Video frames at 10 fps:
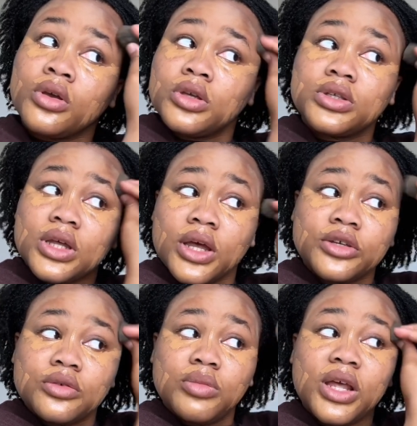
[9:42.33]
So that
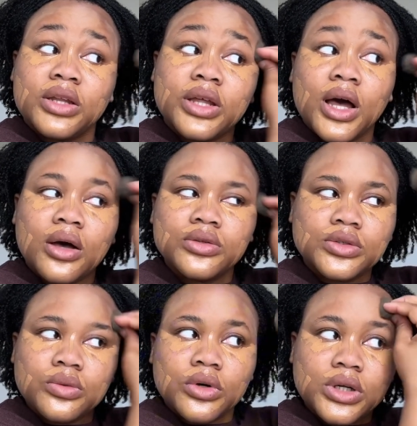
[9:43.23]
she blend
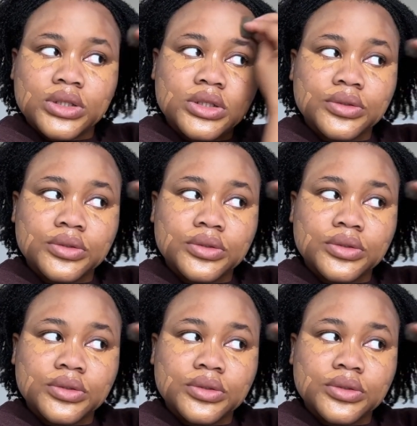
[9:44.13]
outward,